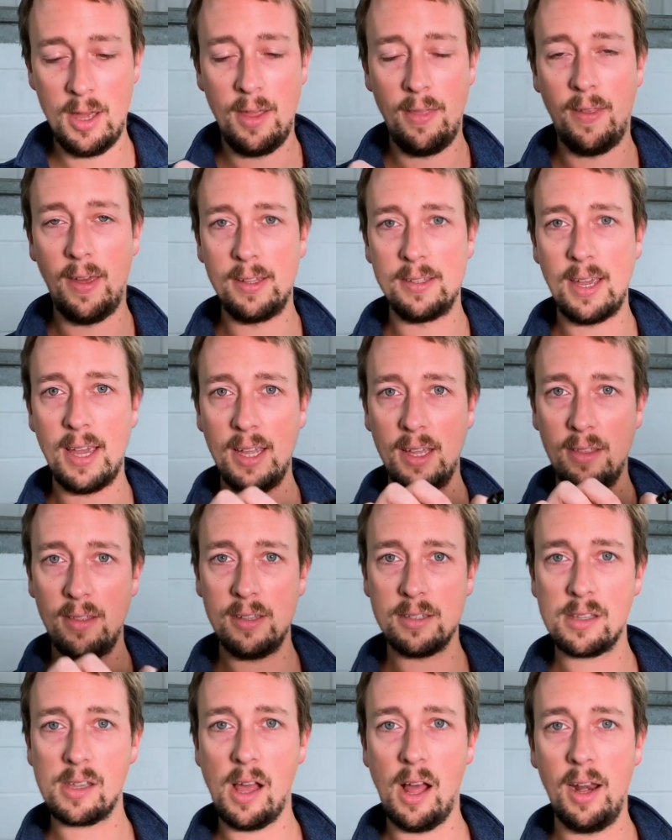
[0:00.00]
they take
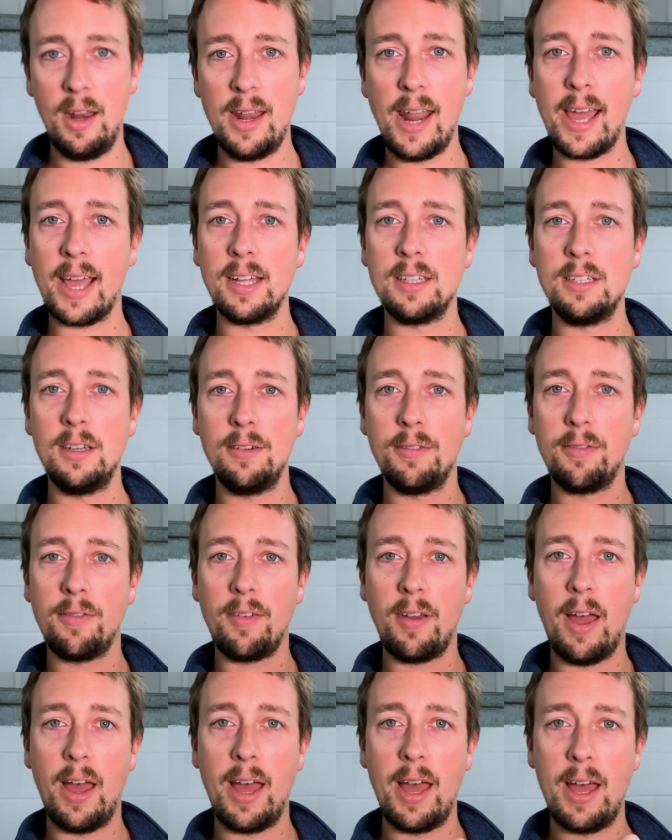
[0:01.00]
these color negative
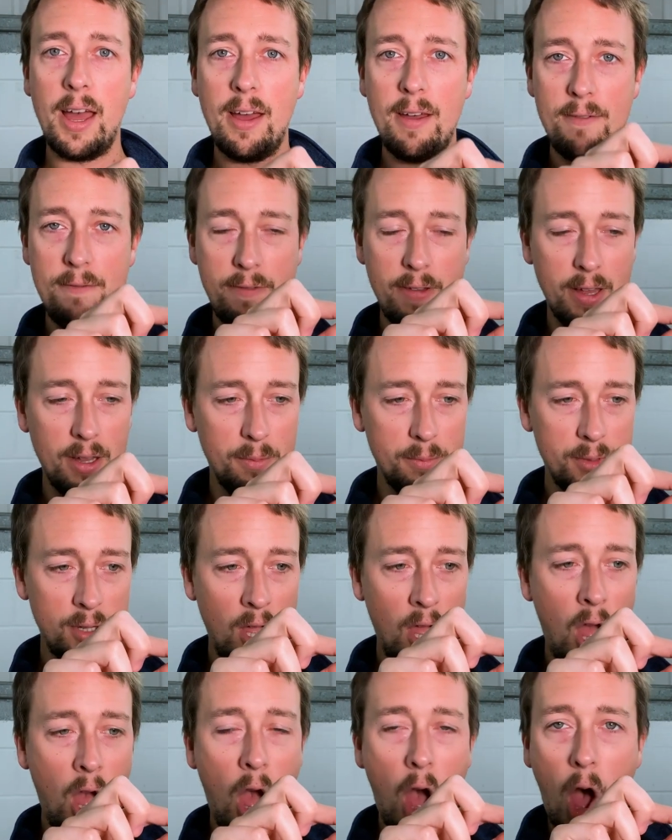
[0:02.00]
films,
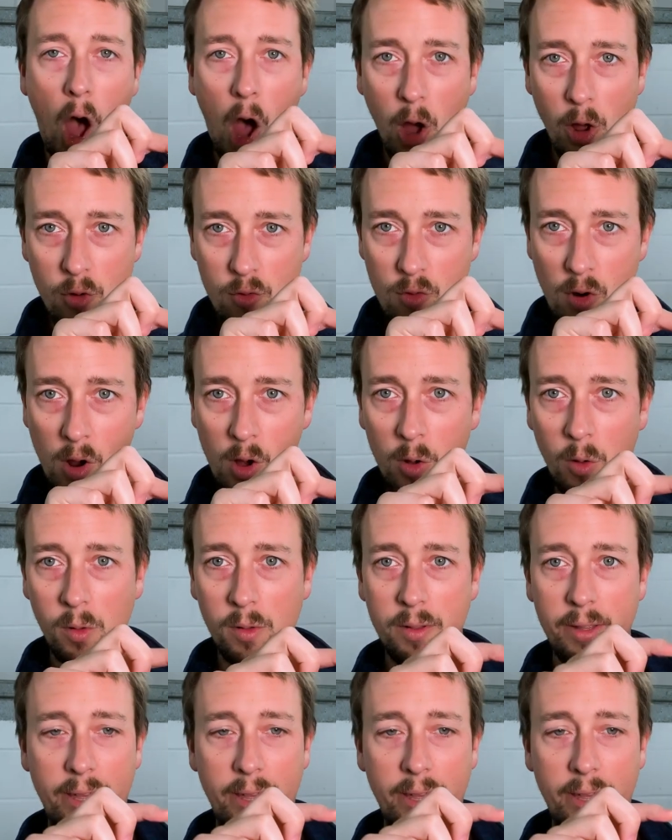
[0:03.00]
unroll